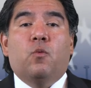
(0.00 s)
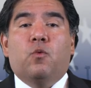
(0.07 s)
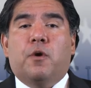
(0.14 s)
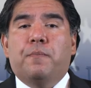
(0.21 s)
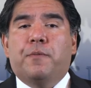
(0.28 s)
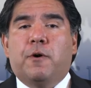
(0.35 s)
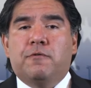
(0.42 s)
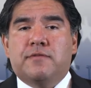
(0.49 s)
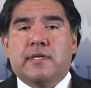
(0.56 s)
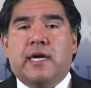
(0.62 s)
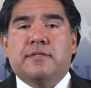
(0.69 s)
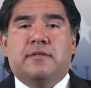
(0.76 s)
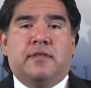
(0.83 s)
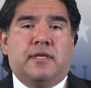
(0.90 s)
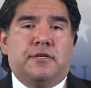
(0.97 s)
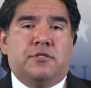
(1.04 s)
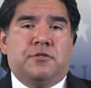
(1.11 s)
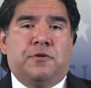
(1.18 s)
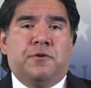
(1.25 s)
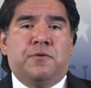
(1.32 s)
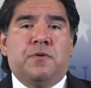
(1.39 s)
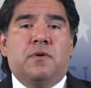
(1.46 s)
where both sides of the
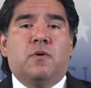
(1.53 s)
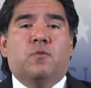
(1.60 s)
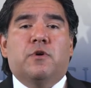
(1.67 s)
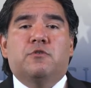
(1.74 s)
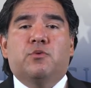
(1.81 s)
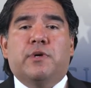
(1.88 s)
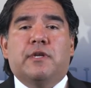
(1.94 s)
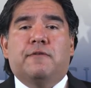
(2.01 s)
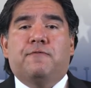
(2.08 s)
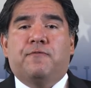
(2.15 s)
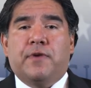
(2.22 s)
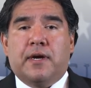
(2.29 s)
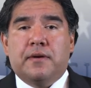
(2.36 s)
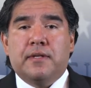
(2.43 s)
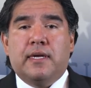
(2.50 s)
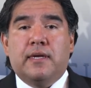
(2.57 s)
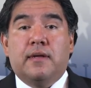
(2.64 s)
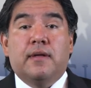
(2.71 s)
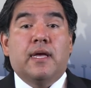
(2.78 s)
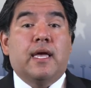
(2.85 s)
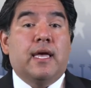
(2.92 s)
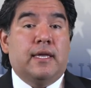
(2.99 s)
issue were treated fairly
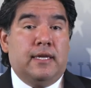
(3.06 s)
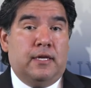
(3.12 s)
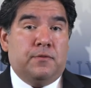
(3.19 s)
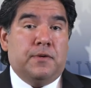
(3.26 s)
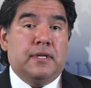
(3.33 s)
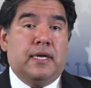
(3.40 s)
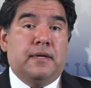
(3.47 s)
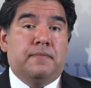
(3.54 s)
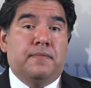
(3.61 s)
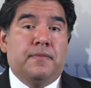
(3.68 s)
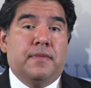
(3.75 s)
and equally.